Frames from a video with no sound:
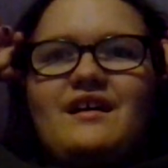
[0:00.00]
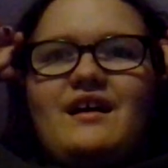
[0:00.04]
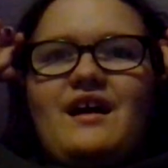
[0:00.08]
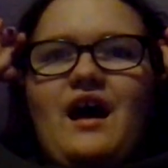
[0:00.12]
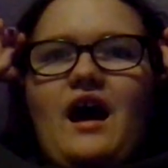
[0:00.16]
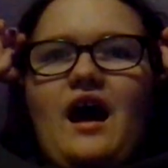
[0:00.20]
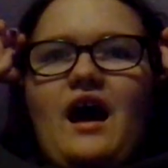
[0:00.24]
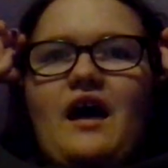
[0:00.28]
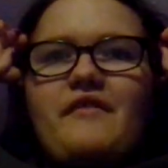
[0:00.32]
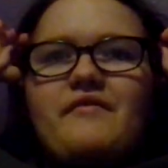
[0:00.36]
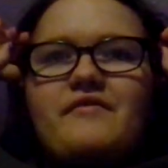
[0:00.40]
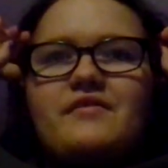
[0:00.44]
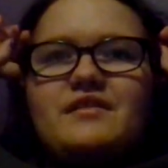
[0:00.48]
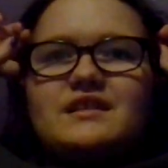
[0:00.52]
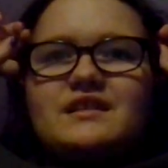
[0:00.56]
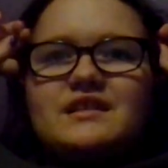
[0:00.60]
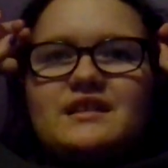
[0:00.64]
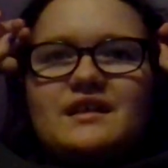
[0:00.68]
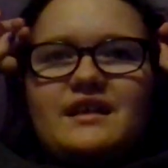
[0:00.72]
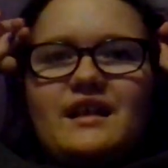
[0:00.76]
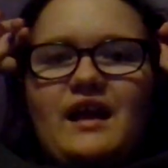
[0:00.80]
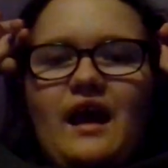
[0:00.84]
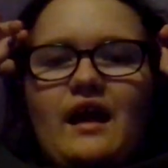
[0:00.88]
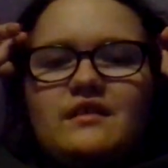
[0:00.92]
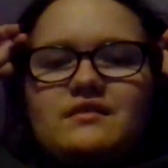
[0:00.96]

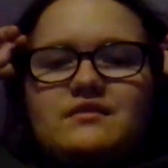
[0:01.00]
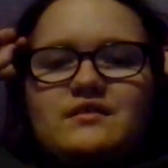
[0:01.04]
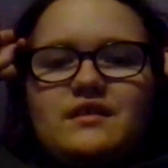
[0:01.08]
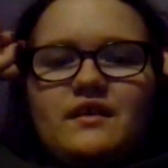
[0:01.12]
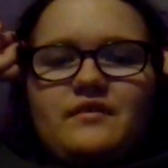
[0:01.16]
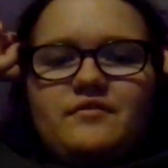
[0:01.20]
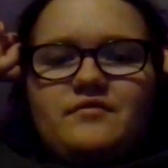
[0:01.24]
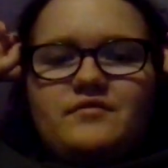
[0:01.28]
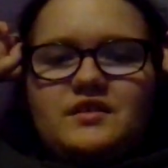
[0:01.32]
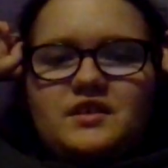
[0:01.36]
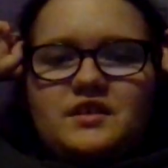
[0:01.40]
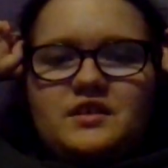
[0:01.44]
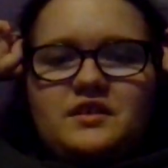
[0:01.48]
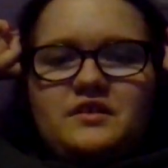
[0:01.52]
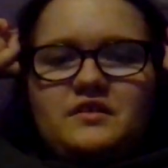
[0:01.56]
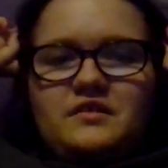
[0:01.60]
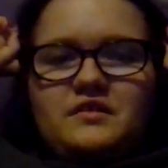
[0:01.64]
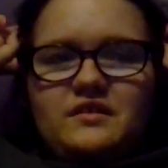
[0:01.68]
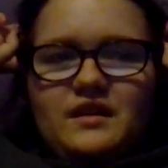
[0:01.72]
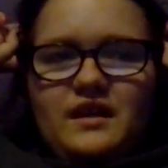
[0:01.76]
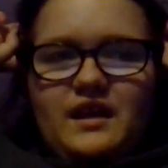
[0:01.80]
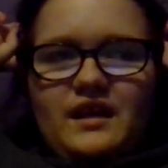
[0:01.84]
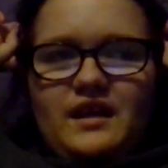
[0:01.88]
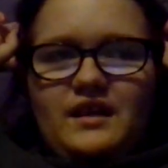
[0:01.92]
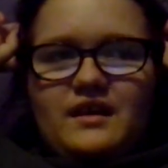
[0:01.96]
obviously I love to do,
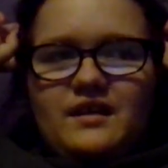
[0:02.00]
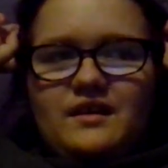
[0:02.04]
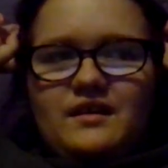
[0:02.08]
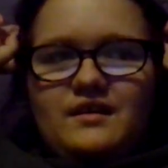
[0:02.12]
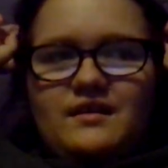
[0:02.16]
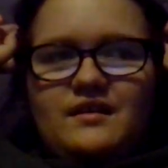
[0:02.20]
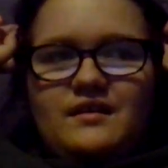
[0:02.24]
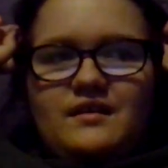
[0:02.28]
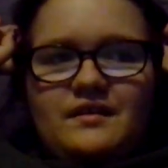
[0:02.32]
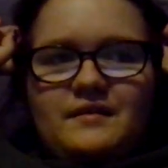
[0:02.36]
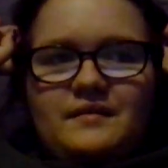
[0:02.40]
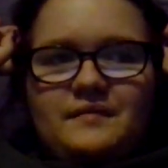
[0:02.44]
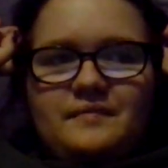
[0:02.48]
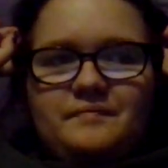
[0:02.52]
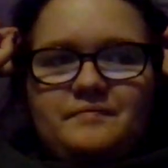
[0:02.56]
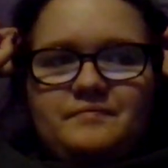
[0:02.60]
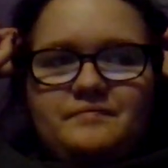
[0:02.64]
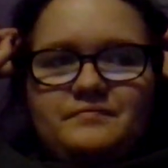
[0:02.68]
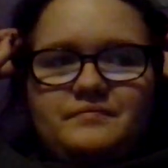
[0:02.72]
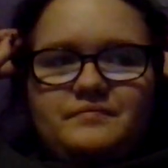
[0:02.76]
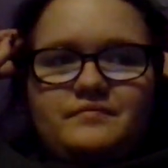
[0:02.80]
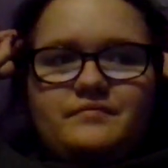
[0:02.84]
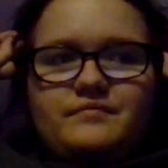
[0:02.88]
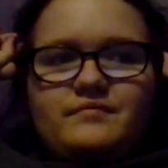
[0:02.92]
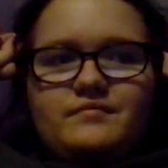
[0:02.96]
like,
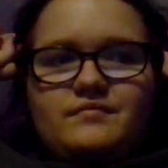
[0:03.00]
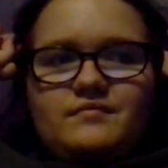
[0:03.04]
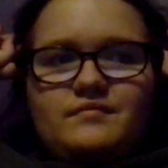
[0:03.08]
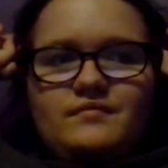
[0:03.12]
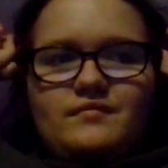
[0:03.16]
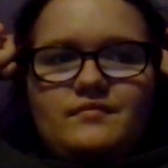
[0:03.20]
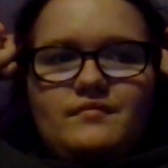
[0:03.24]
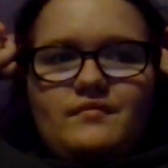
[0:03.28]
it's